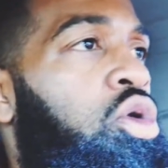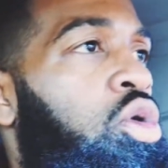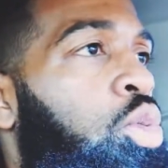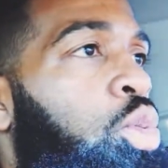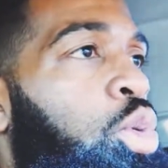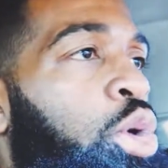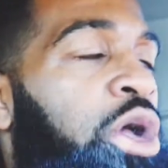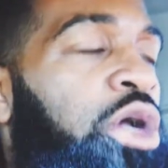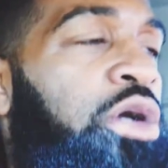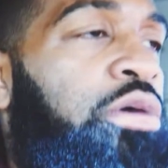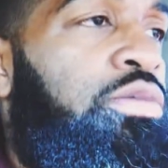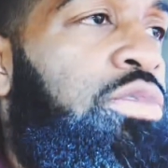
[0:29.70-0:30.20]

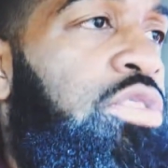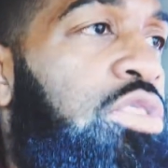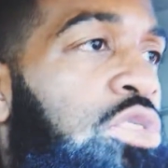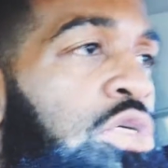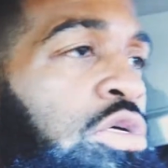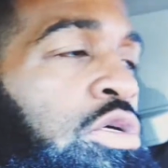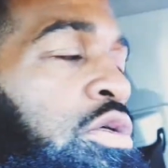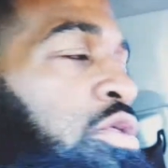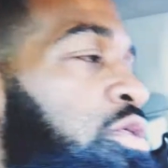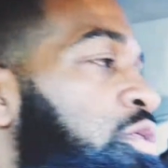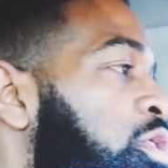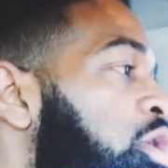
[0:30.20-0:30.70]
welcome
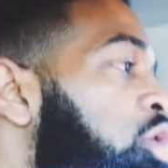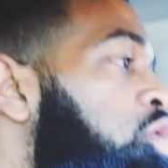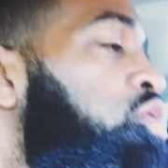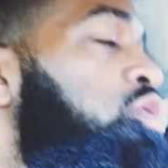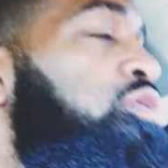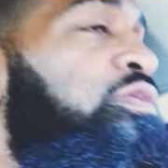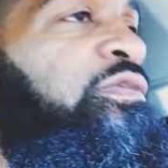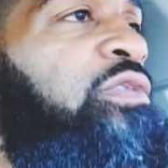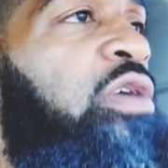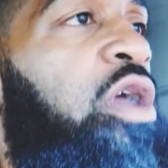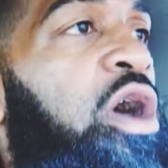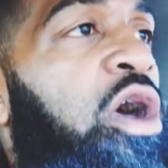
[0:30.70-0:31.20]
to those
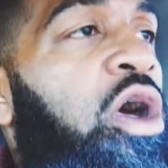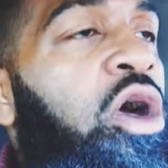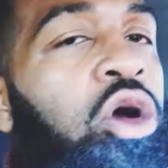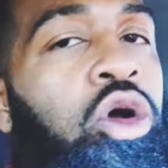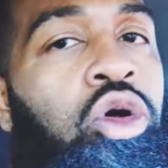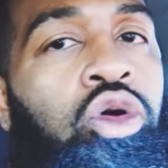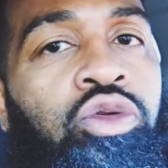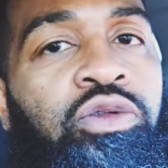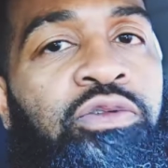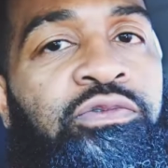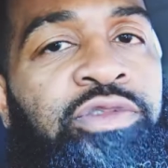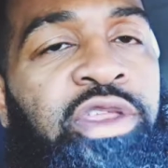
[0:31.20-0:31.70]
of y'all
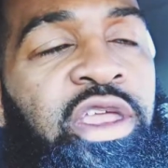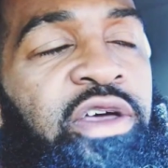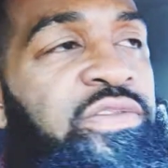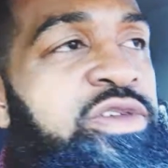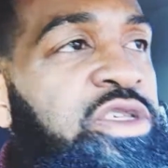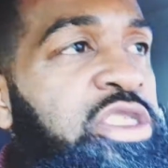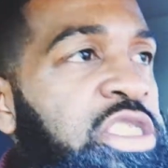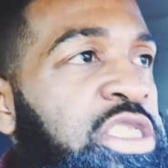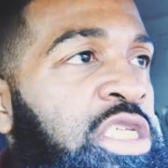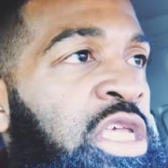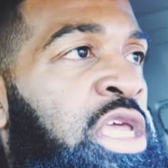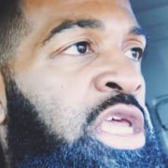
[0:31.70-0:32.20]
who have never
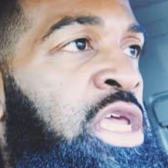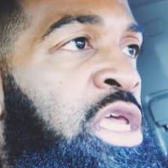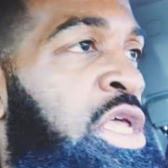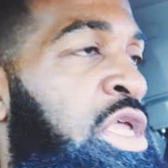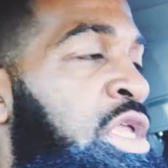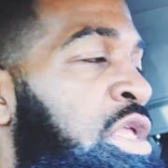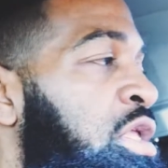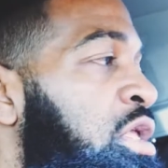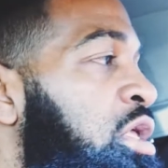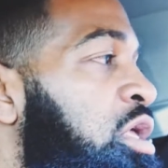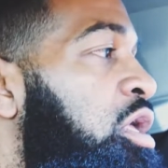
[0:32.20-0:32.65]
seen